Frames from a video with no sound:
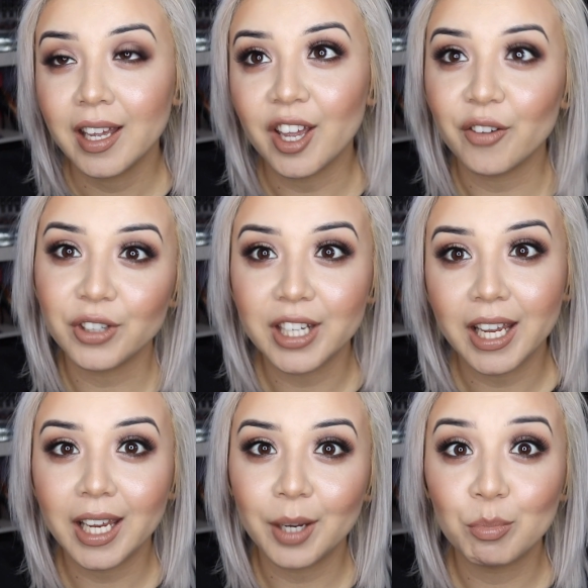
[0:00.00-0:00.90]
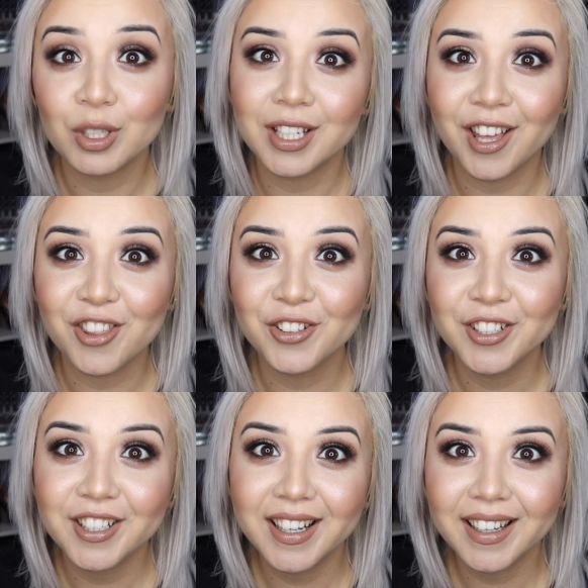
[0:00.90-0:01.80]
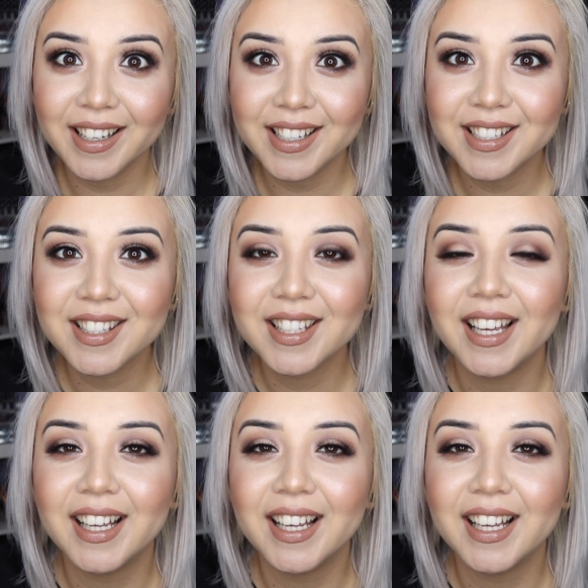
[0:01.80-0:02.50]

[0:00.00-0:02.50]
everyday put together look, I guess.